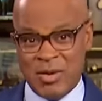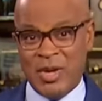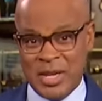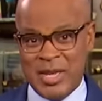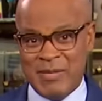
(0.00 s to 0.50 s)
You
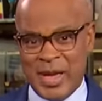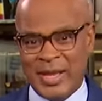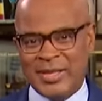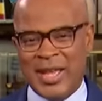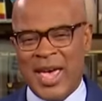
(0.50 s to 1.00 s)
can
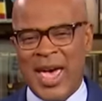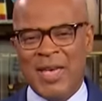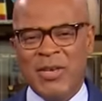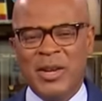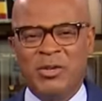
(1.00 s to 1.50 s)
email us
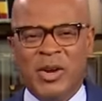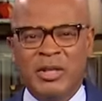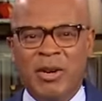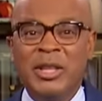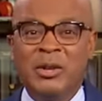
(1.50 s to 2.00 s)
at that
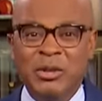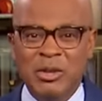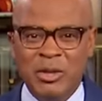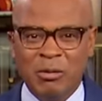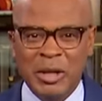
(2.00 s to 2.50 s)
address right there on
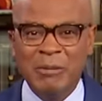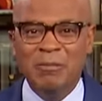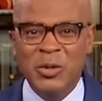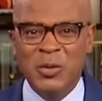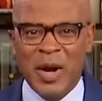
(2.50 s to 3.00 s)
your screen,
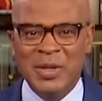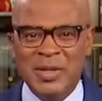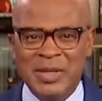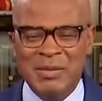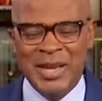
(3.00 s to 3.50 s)

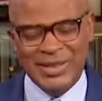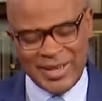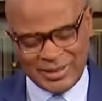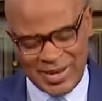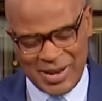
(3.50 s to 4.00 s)

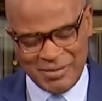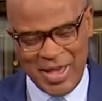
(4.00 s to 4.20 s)
newswatch@cbn.com.